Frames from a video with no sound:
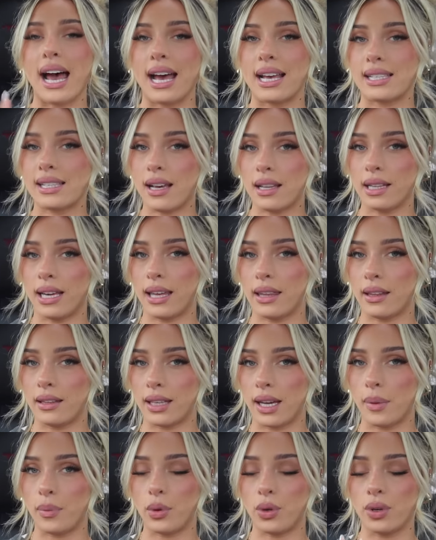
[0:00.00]
S L A, the
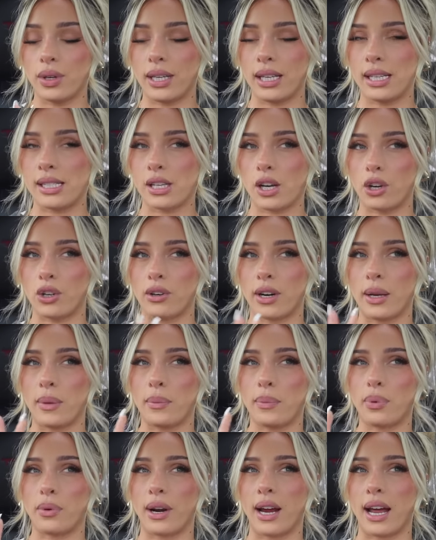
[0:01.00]
label, is a
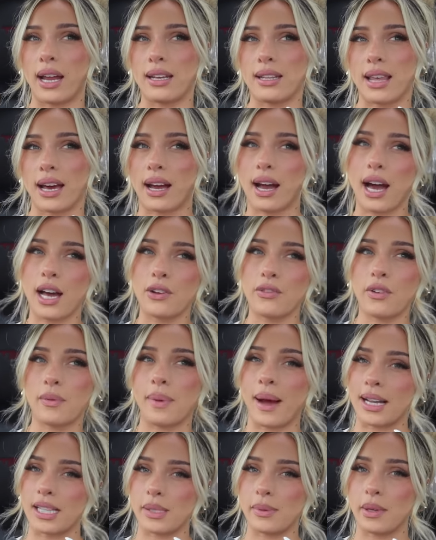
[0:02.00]
great brand that kind of
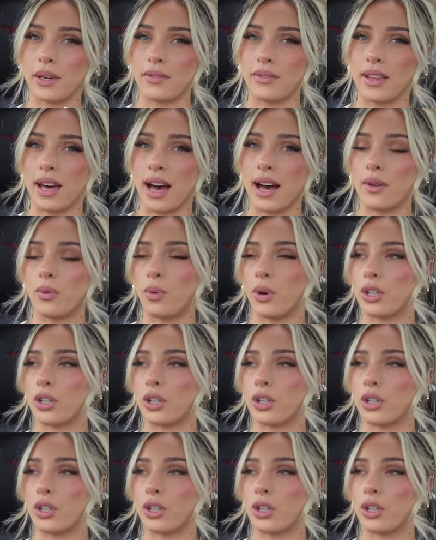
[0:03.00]
reminds me of that,